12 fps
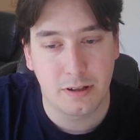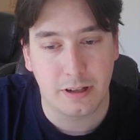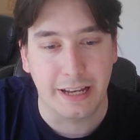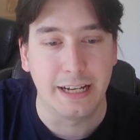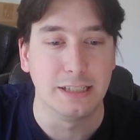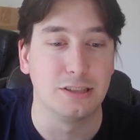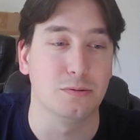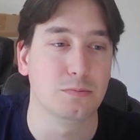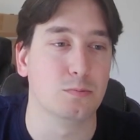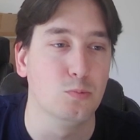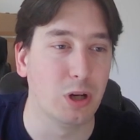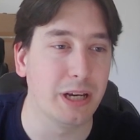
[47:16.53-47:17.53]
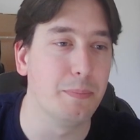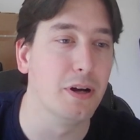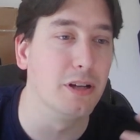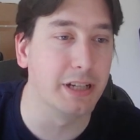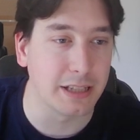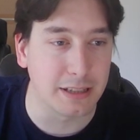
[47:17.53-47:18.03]
is
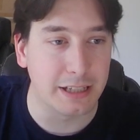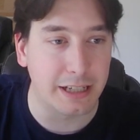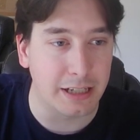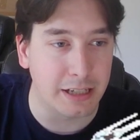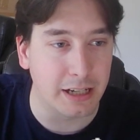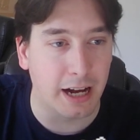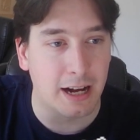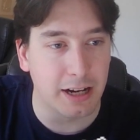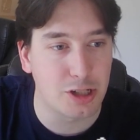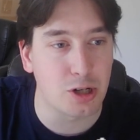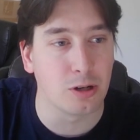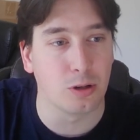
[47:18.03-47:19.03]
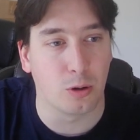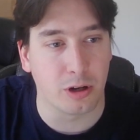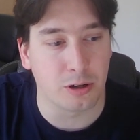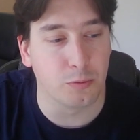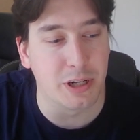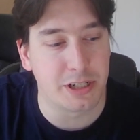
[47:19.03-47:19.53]
rebuilding the Eternal
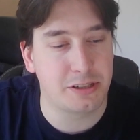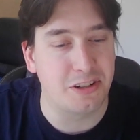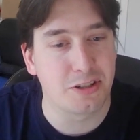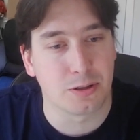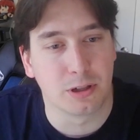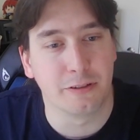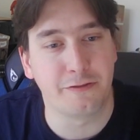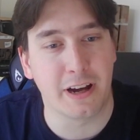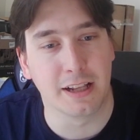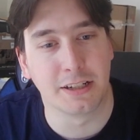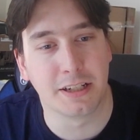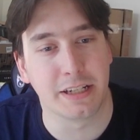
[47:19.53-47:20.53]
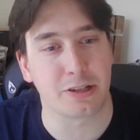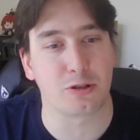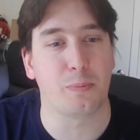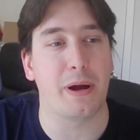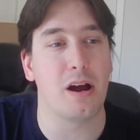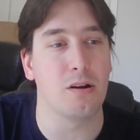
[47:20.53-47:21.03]
Order, which sort of fell into
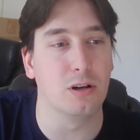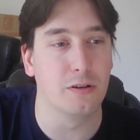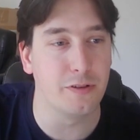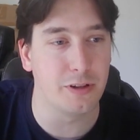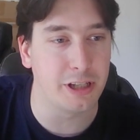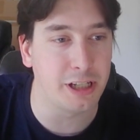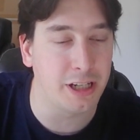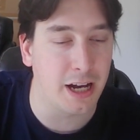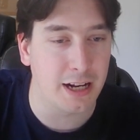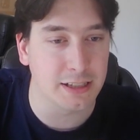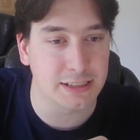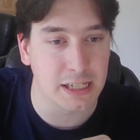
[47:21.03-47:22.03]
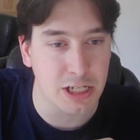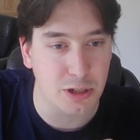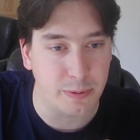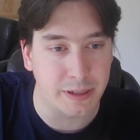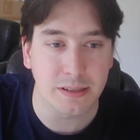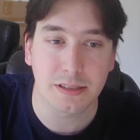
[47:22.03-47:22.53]
disrepair over the
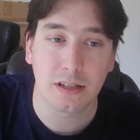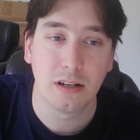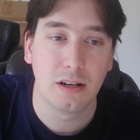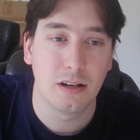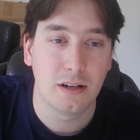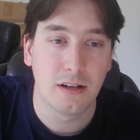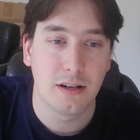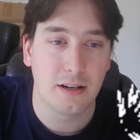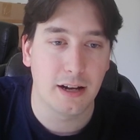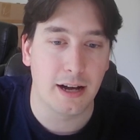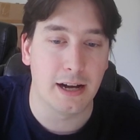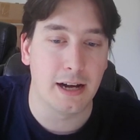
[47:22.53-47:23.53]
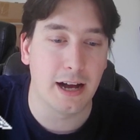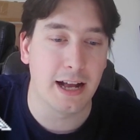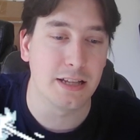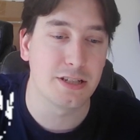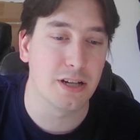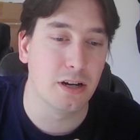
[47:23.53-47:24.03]
centuries.
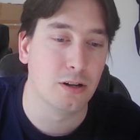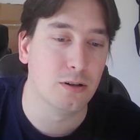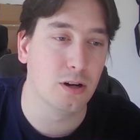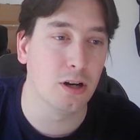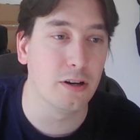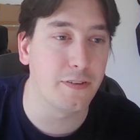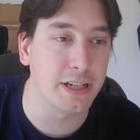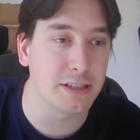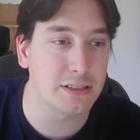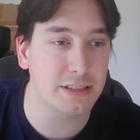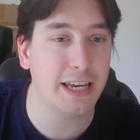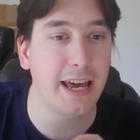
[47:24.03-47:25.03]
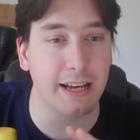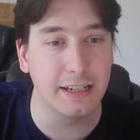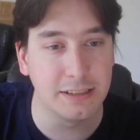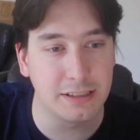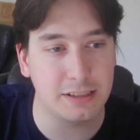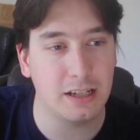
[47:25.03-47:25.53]
And so Irving's
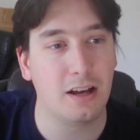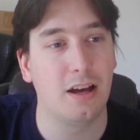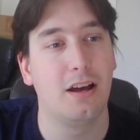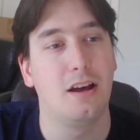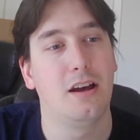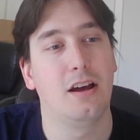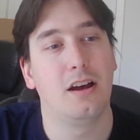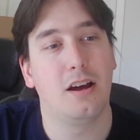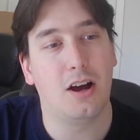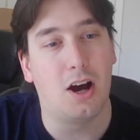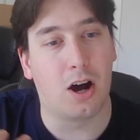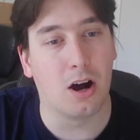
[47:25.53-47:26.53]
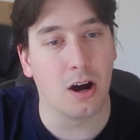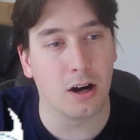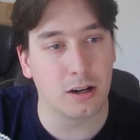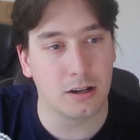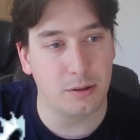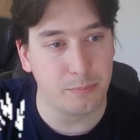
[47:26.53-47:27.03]
kids
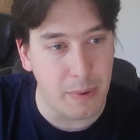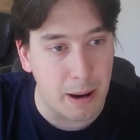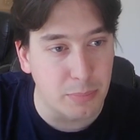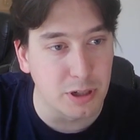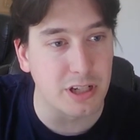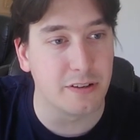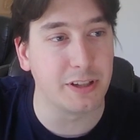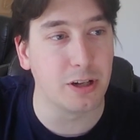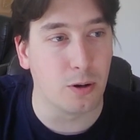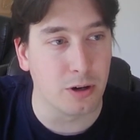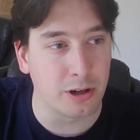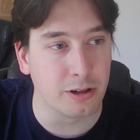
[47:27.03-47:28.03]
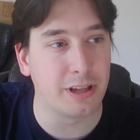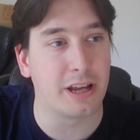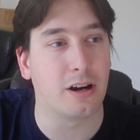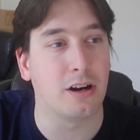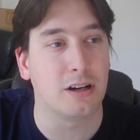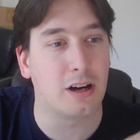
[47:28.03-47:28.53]
are members of the Order that
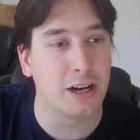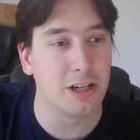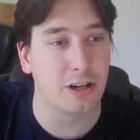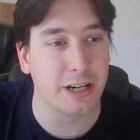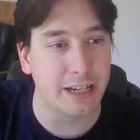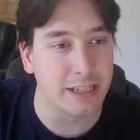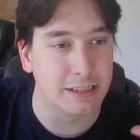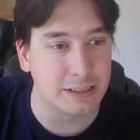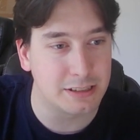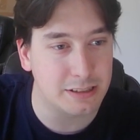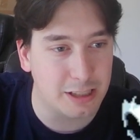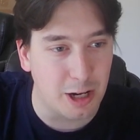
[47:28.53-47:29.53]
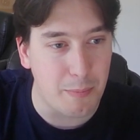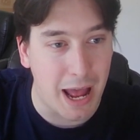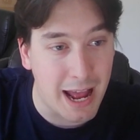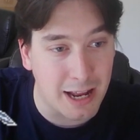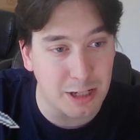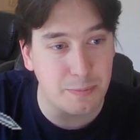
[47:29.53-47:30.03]
are under his
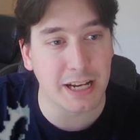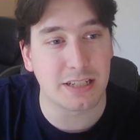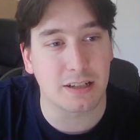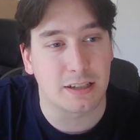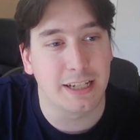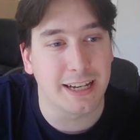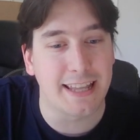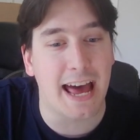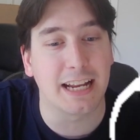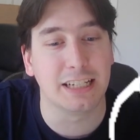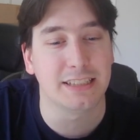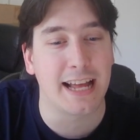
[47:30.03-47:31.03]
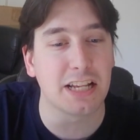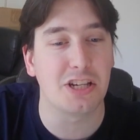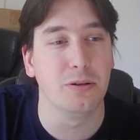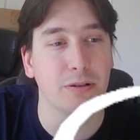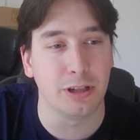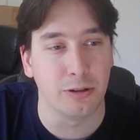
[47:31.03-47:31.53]
command, basically, and that's
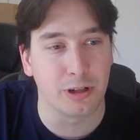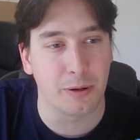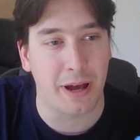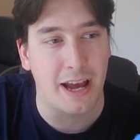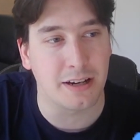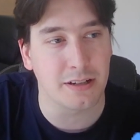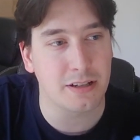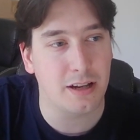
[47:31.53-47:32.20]
who you command.